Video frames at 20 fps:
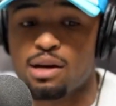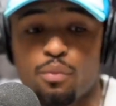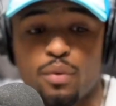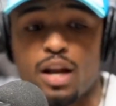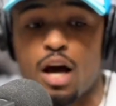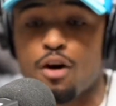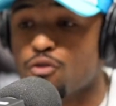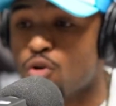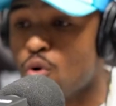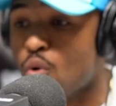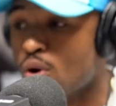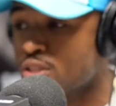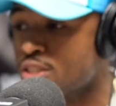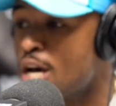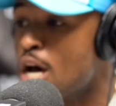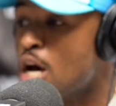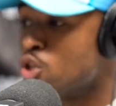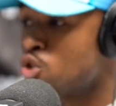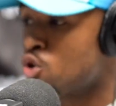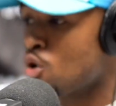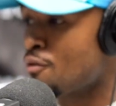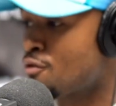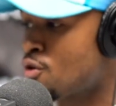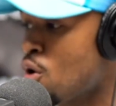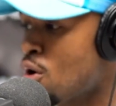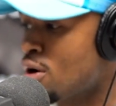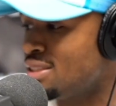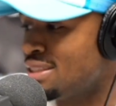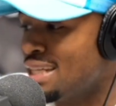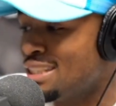I went off course, so of
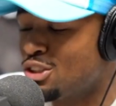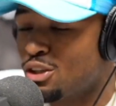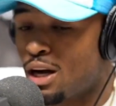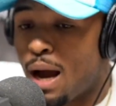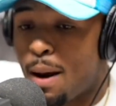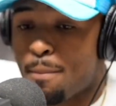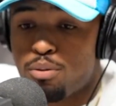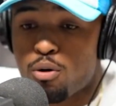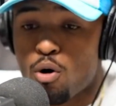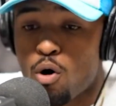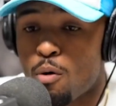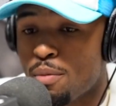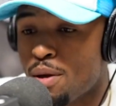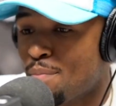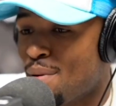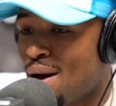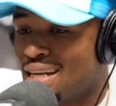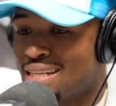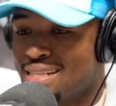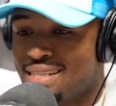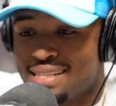course they try and pull me by the